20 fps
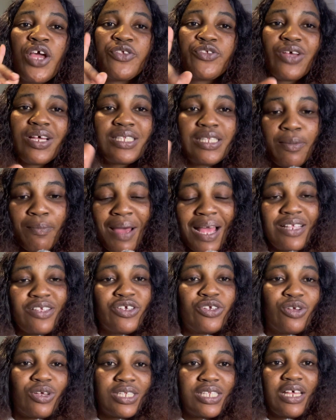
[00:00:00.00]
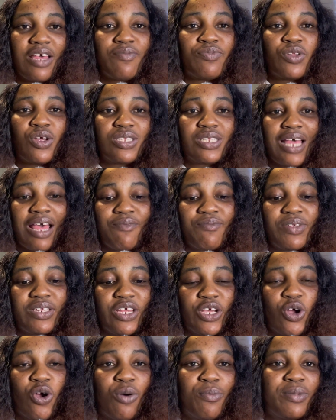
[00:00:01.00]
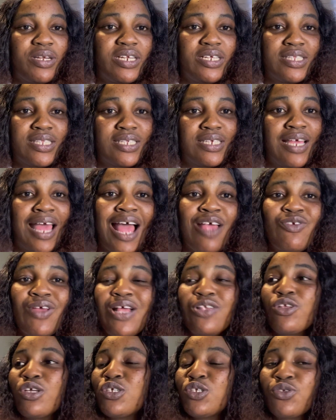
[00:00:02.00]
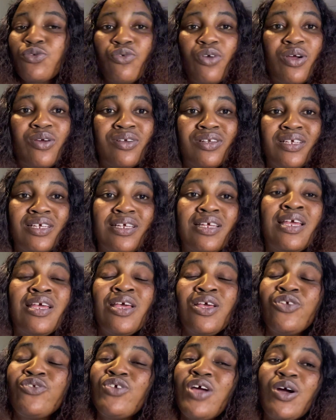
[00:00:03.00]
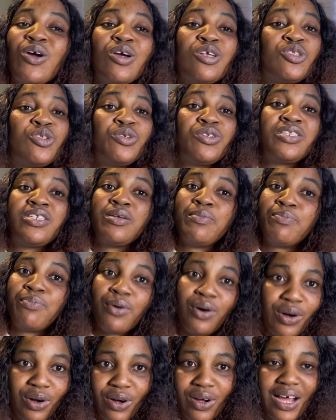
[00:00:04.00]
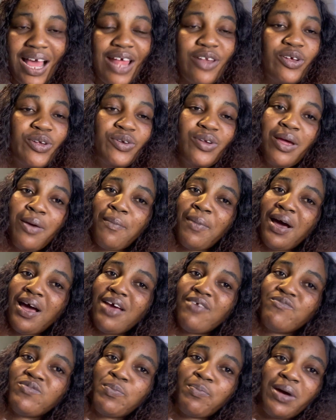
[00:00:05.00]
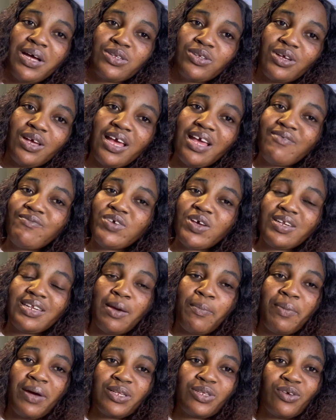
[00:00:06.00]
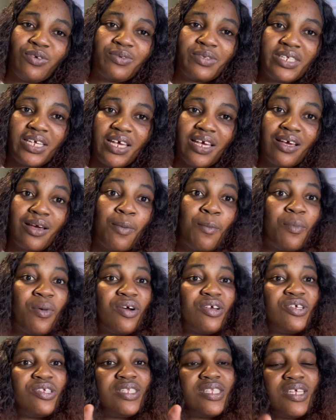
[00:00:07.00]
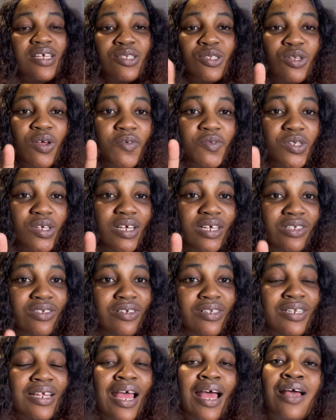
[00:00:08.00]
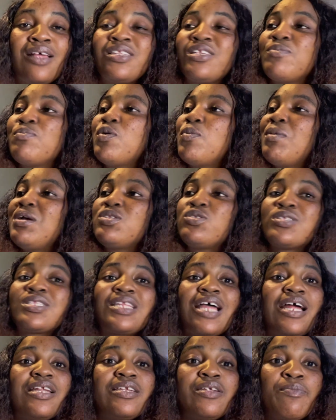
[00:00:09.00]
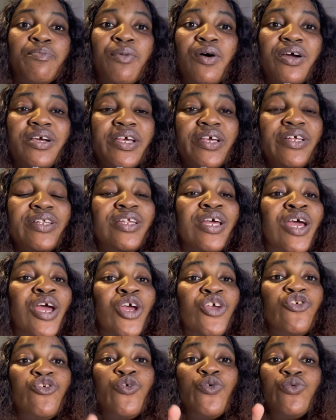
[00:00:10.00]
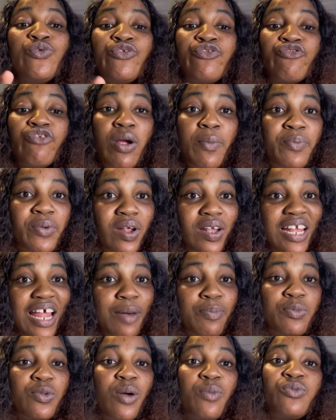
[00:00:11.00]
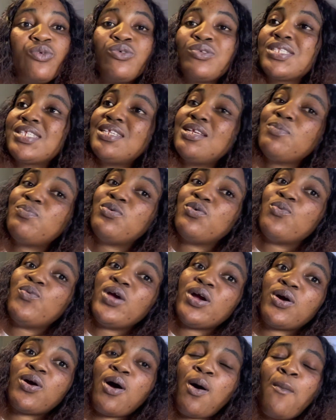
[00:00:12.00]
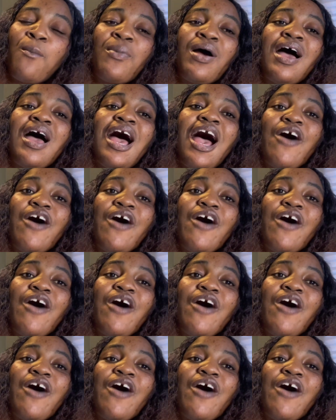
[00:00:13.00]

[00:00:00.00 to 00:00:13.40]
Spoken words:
Just imagine yourself not having a community and you're just struggling. You're going to debug. I don't know about every other part of tech, but you see software engineer, the moment you start debugging, you drop your laptop, you sleep, you wake up.